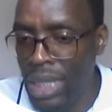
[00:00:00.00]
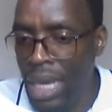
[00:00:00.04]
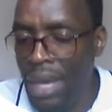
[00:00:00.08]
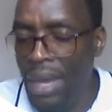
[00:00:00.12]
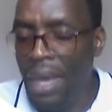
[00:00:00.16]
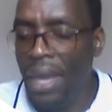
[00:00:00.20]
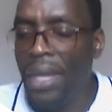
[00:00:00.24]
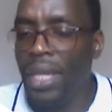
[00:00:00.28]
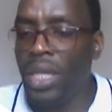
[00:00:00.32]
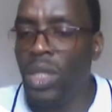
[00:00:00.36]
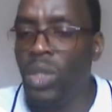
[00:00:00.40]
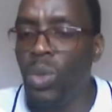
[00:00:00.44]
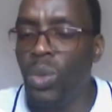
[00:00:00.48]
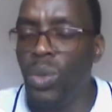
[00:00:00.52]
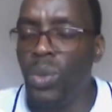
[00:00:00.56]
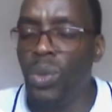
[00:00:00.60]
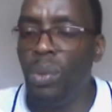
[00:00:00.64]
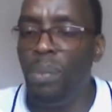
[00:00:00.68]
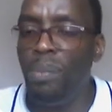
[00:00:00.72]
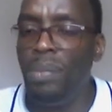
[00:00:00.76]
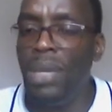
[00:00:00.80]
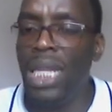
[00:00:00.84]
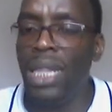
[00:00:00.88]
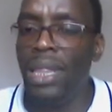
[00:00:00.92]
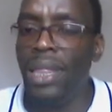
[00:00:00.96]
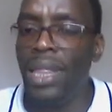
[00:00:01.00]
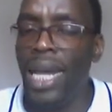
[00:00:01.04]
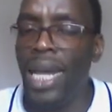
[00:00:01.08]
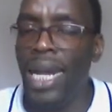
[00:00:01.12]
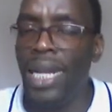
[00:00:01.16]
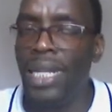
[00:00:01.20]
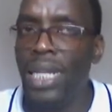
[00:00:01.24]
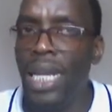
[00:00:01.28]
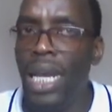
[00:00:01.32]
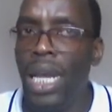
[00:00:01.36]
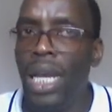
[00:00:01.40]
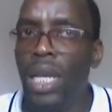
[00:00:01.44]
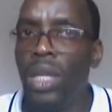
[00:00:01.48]
it would mean that
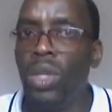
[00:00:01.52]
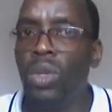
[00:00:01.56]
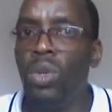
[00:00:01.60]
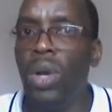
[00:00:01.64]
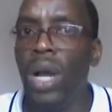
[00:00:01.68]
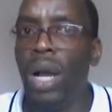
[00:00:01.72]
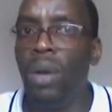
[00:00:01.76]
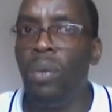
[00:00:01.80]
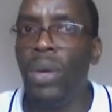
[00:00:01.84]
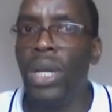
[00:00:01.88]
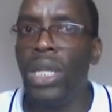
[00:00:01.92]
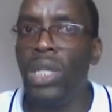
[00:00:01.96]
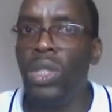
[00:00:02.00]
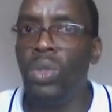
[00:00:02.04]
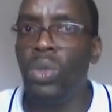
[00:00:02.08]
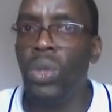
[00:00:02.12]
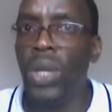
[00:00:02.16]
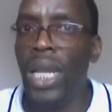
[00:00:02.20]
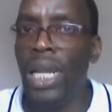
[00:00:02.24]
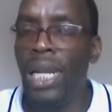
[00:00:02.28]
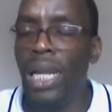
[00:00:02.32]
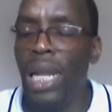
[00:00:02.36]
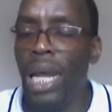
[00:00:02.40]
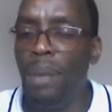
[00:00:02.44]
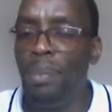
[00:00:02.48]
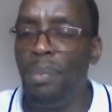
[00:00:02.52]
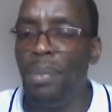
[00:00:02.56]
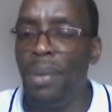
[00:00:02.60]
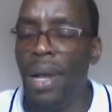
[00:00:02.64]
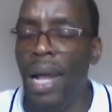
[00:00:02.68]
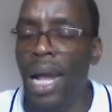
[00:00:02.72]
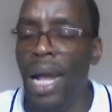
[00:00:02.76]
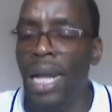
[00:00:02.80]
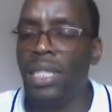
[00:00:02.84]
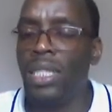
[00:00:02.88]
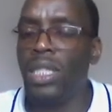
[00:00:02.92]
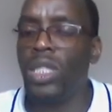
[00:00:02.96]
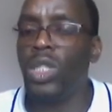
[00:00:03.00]
you are going to end up
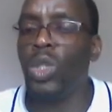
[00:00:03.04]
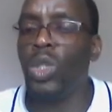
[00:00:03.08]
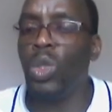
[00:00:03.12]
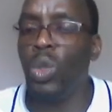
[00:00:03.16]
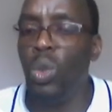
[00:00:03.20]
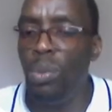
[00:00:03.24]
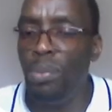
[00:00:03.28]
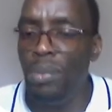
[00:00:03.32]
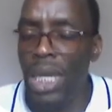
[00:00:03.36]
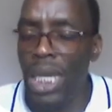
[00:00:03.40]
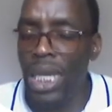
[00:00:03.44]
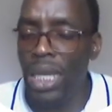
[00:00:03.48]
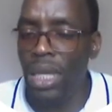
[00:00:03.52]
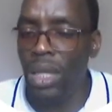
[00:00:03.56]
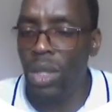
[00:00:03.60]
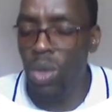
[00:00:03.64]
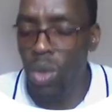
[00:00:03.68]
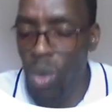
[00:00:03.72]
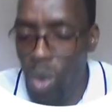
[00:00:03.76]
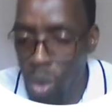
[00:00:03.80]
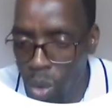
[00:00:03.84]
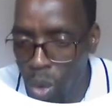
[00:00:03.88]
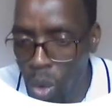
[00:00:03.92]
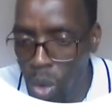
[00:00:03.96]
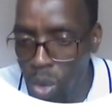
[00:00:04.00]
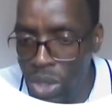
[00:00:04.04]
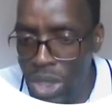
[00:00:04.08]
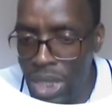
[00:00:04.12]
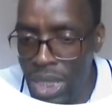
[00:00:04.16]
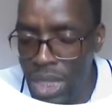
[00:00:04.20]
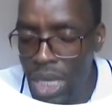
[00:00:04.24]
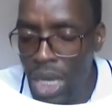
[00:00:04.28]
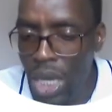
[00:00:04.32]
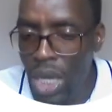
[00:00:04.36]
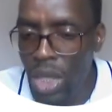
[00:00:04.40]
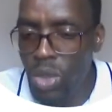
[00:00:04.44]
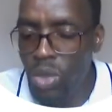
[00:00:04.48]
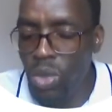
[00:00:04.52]
assuming your cost
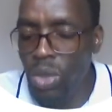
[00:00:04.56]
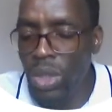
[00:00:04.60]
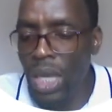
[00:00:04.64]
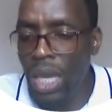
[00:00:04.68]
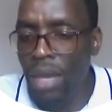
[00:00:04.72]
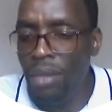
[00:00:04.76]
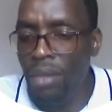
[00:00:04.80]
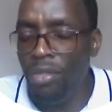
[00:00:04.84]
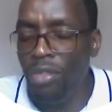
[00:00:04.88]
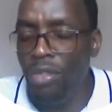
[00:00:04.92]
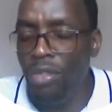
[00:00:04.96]
to have